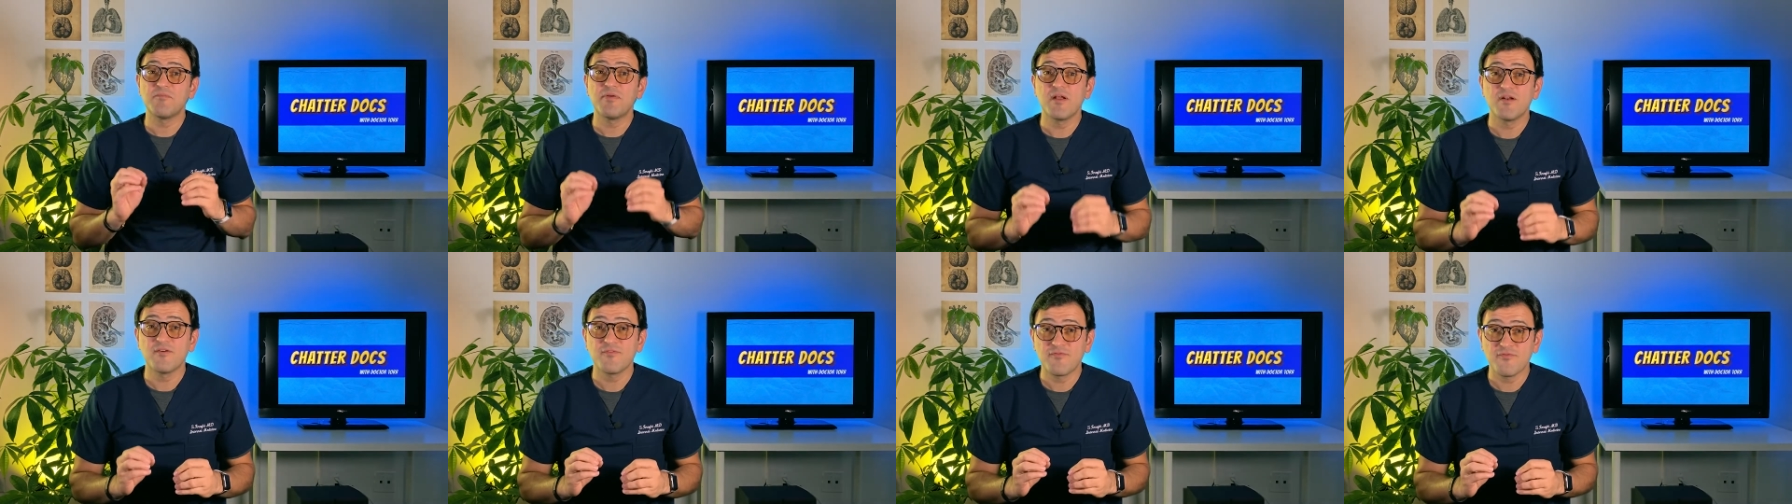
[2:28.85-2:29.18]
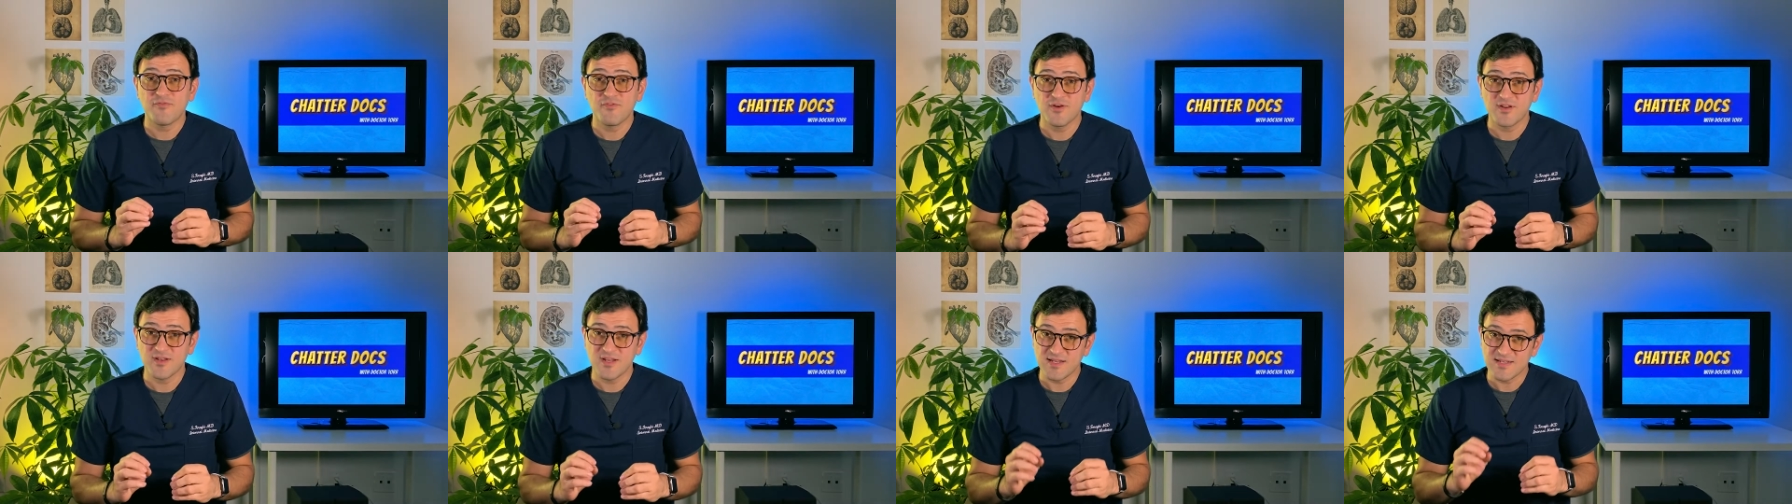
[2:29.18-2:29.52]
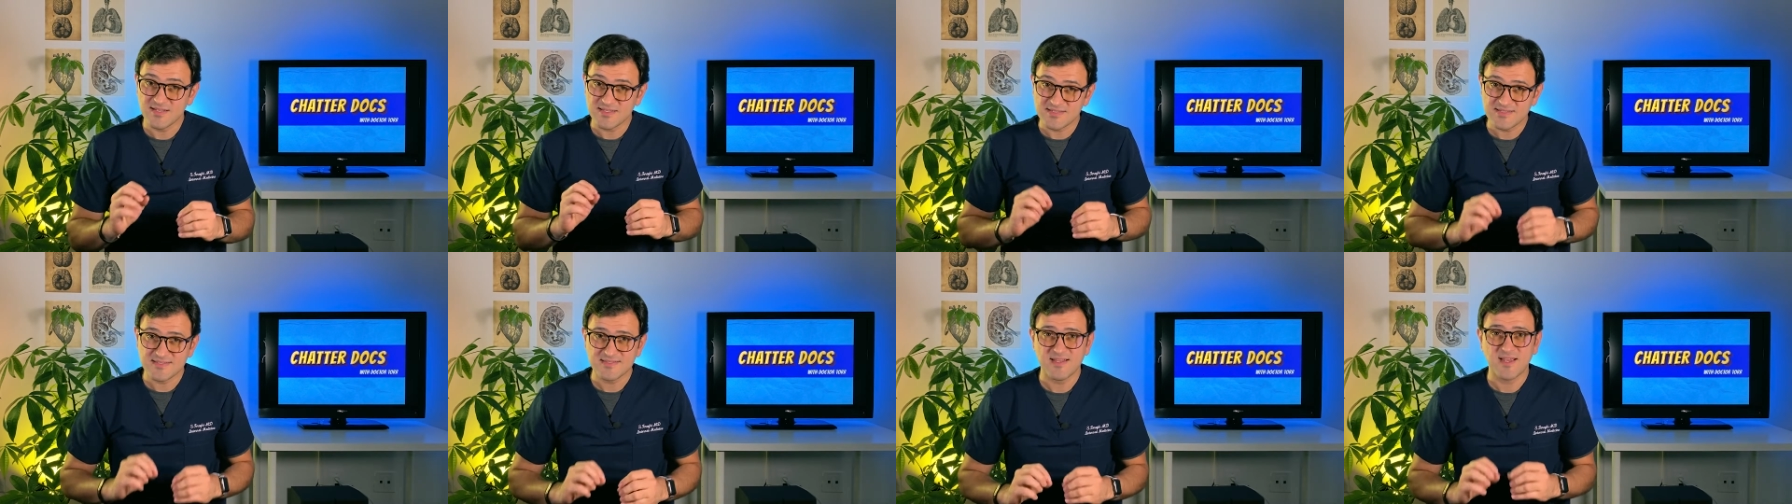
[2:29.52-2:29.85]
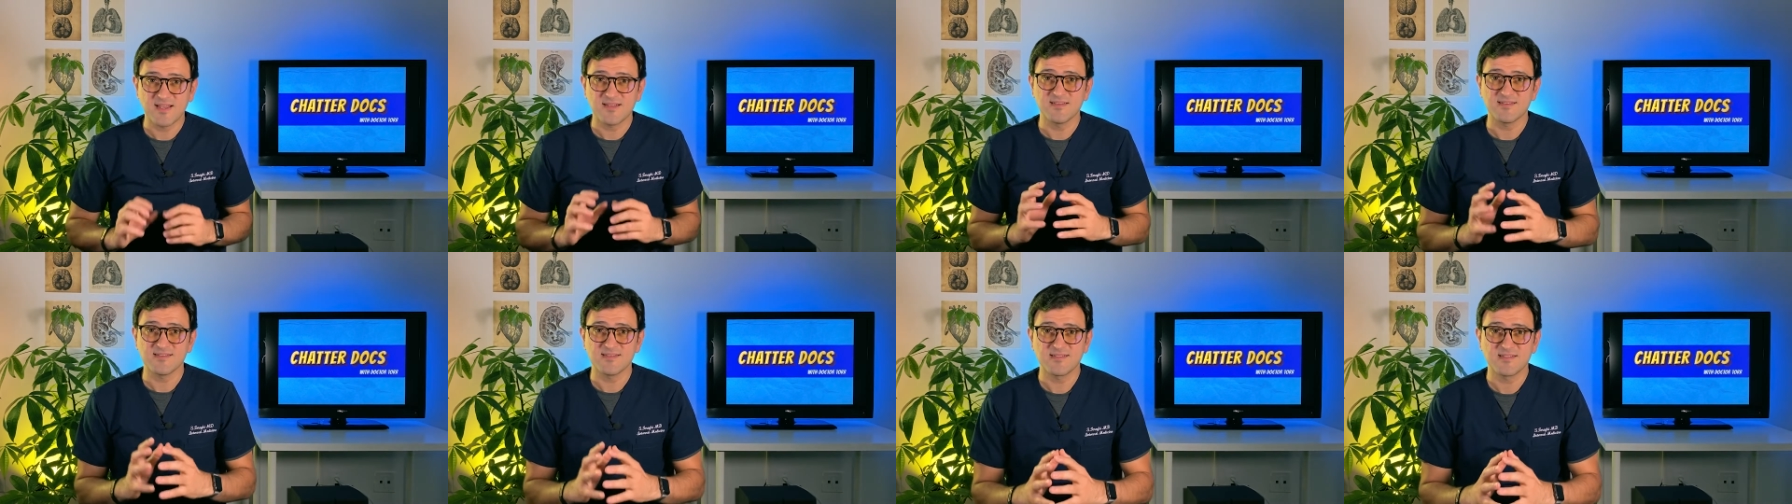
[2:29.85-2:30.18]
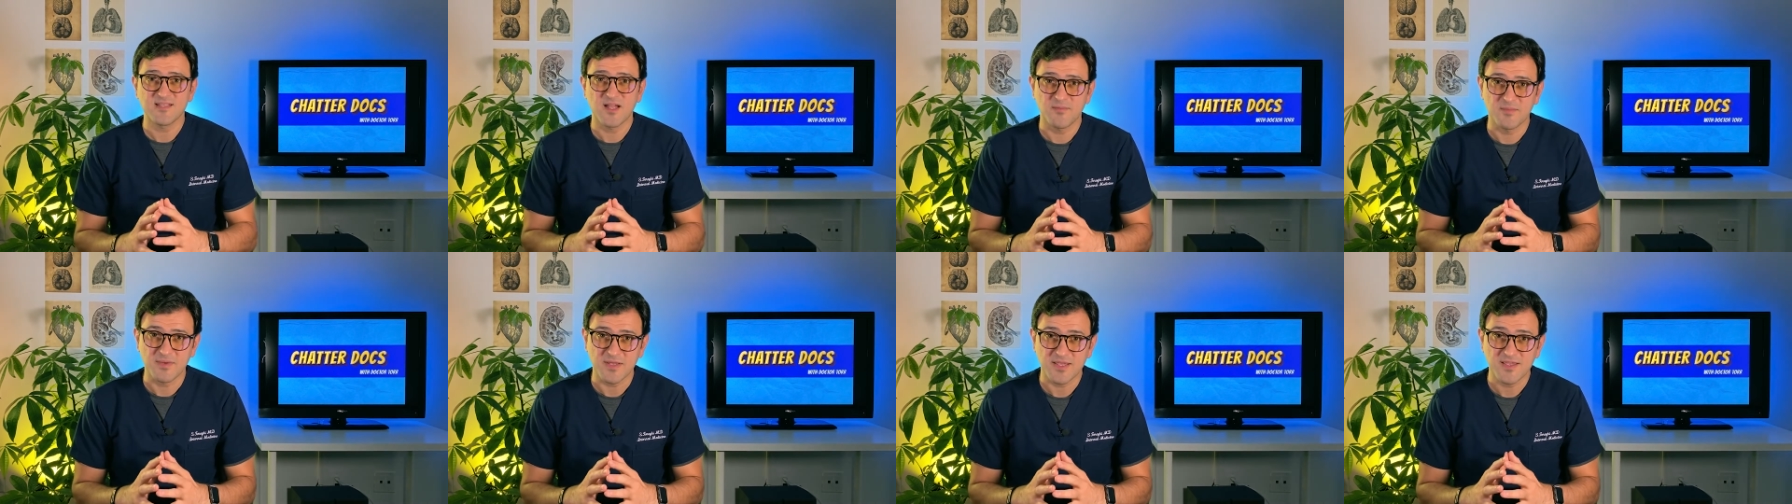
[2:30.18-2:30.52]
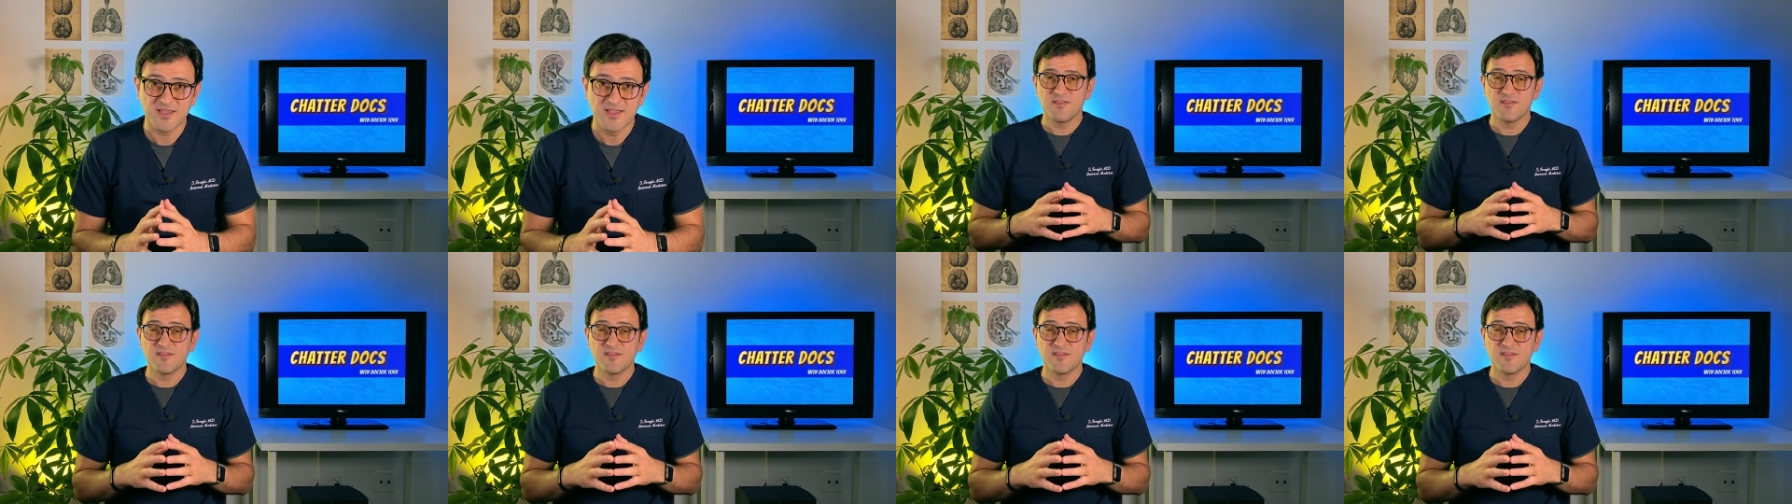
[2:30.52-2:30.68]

perforated inside the stomach.